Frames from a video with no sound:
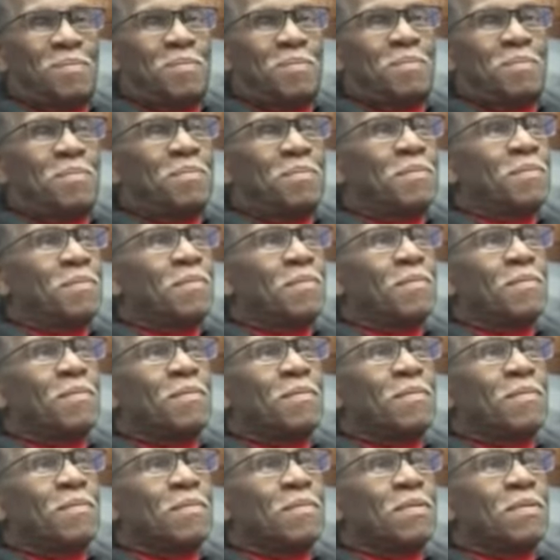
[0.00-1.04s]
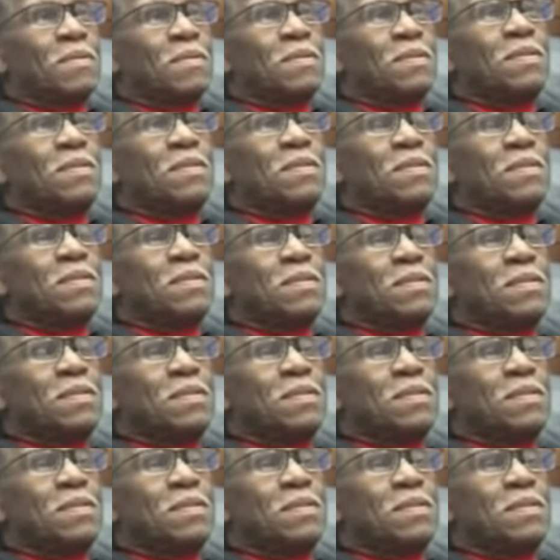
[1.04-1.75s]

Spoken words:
No one is speaking in this clip.